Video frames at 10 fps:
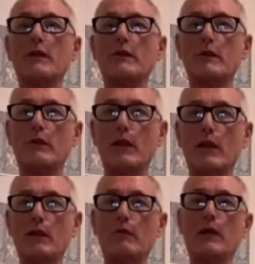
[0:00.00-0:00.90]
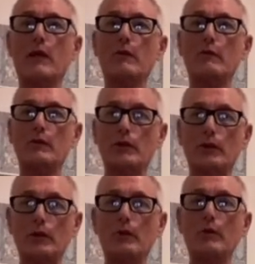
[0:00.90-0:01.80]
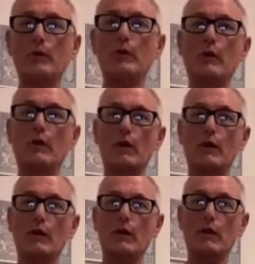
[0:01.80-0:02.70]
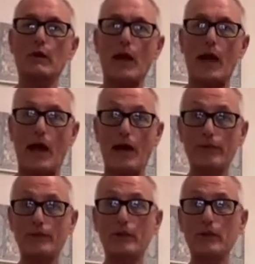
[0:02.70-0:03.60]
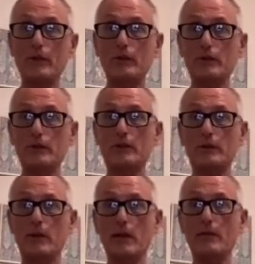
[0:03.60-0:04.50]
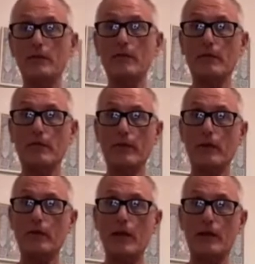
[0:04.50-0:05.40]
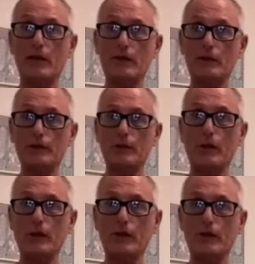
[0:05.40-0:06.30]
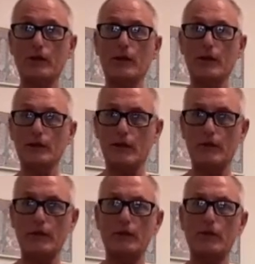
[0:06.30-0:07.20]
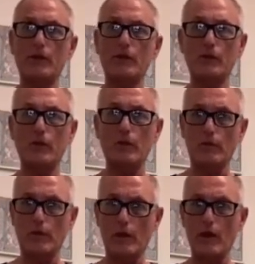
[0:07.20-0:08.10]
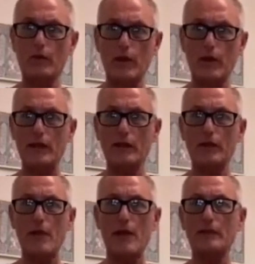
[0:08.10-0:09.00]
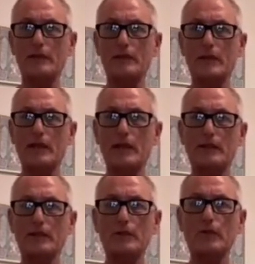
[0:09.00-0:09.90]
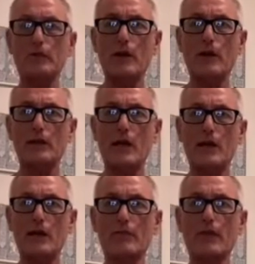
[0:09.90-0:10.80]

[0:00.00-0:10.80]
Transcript: so that when you do have to use them, they're ready, they're stronger, and something to do on a regular basis, not just one time.